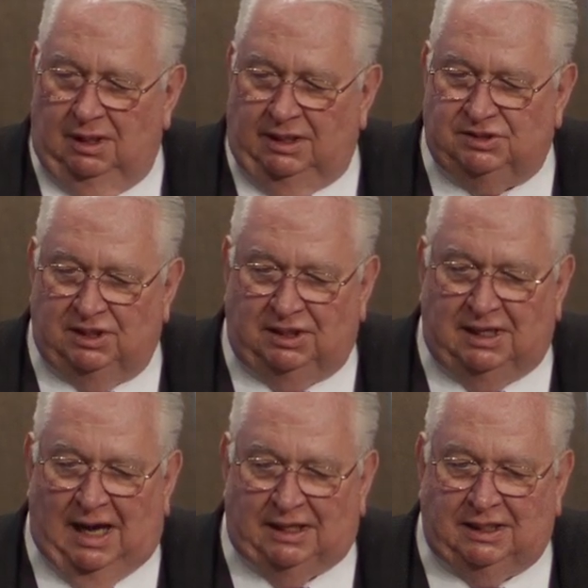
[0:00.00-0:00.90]
He said,
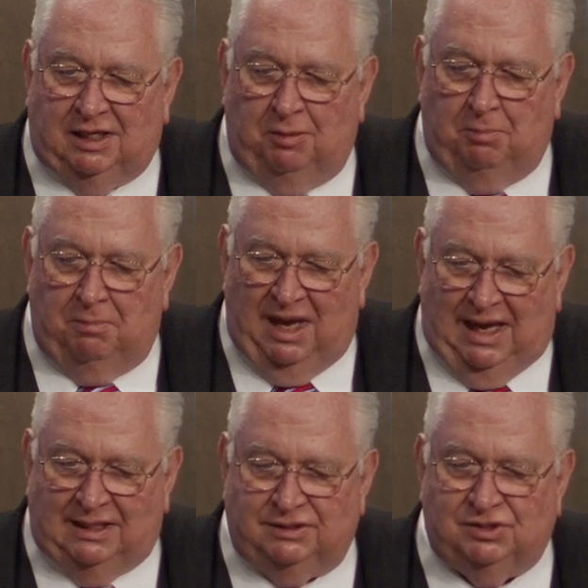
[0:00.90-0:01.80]
God
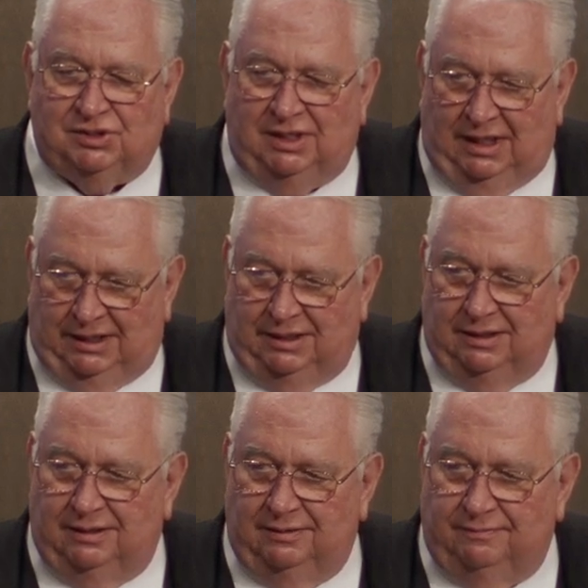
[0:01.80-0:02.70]
commands it.